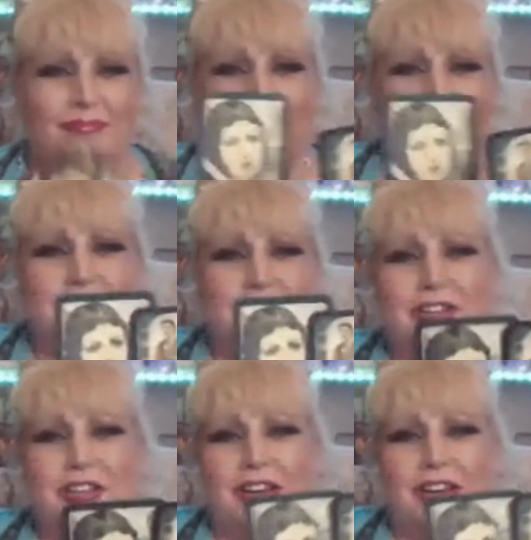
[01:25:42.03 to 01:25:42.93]
Because look at
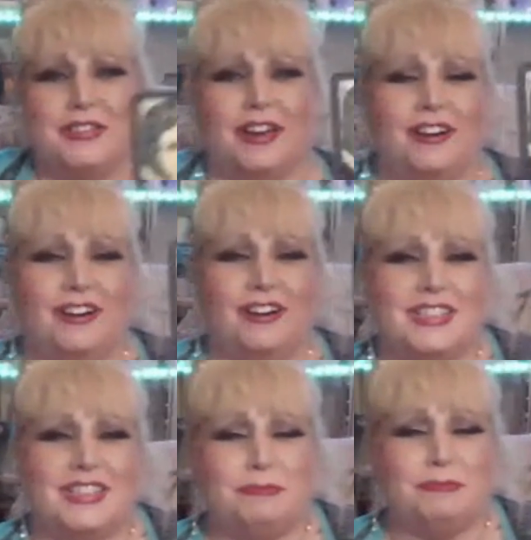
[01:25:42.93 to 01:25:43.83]
those cards. I
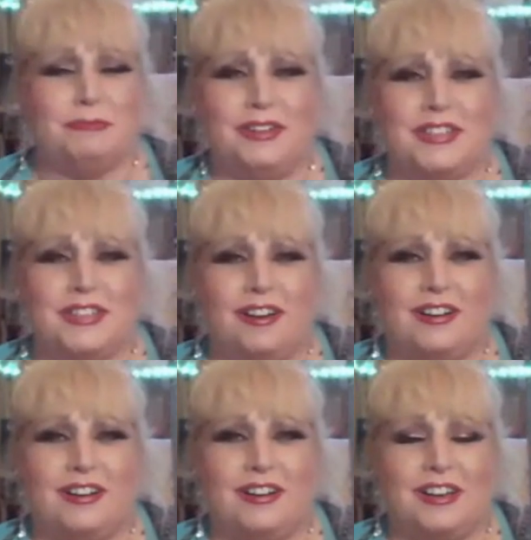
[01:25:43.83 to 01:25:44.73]
mean, those cards
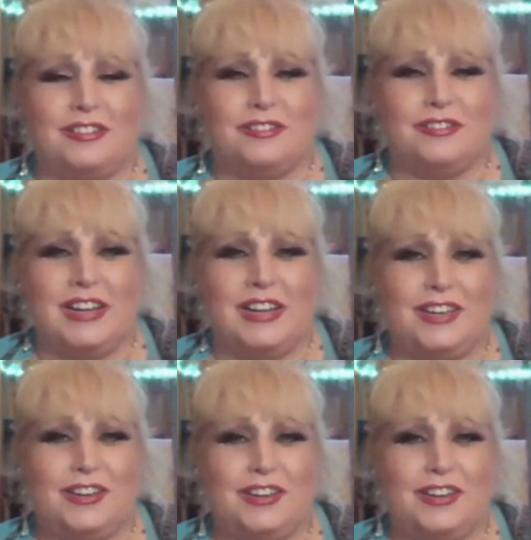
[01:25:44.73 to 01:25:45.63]
are really good